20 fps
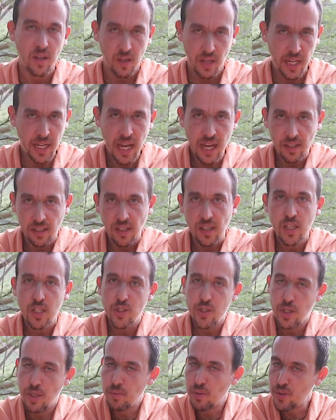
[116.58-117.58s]
again,
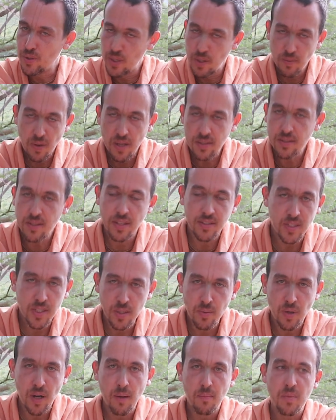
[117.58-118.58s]
Jiva Jivasya
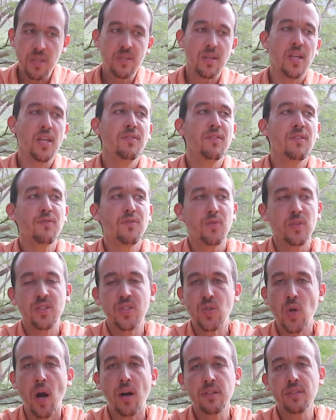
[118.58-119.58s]
Jivana means even
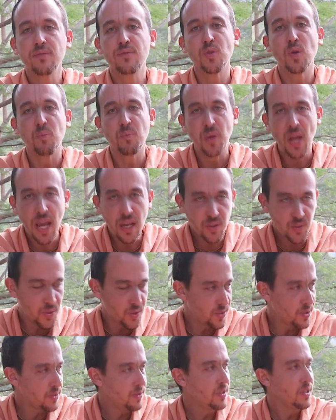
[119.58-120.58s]
starting from
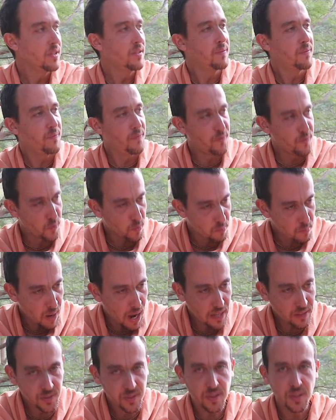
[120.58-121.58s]
nature, from
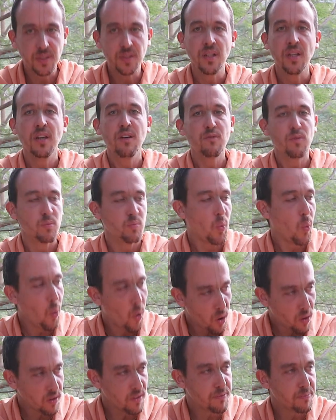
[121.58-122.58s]
matter, from the
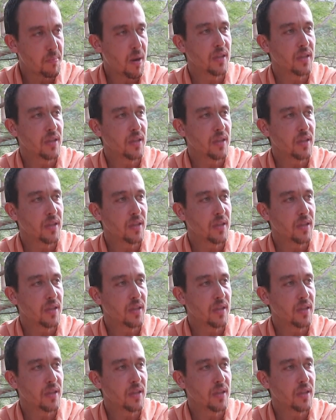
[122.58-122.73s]
world of